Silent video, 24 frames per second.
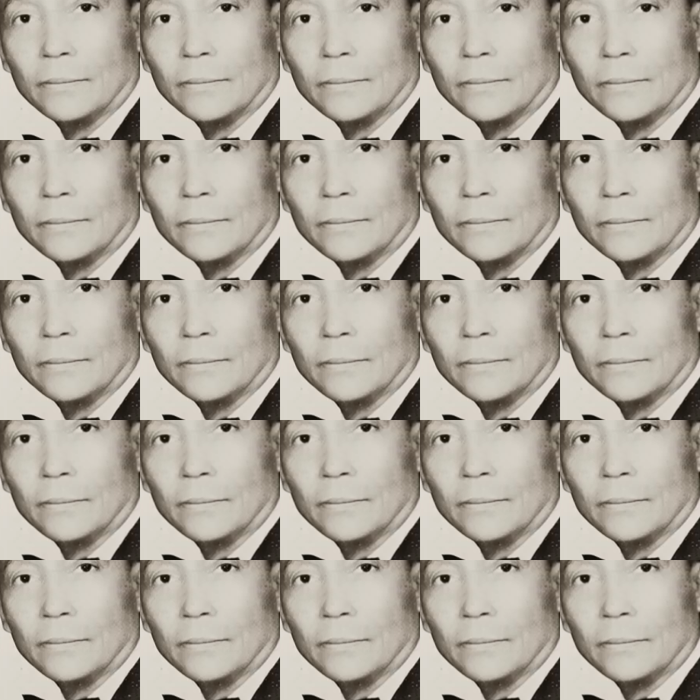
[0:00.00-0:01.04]

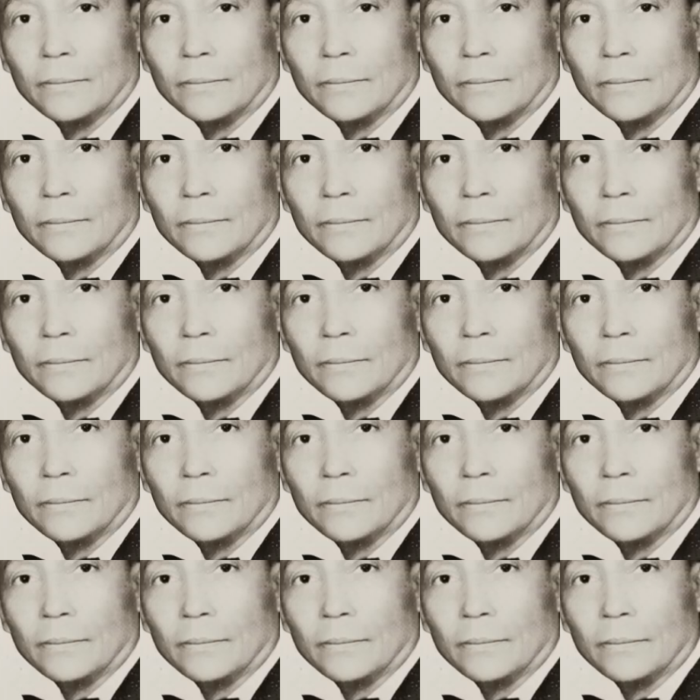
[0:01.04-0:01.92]
Nobody speaks.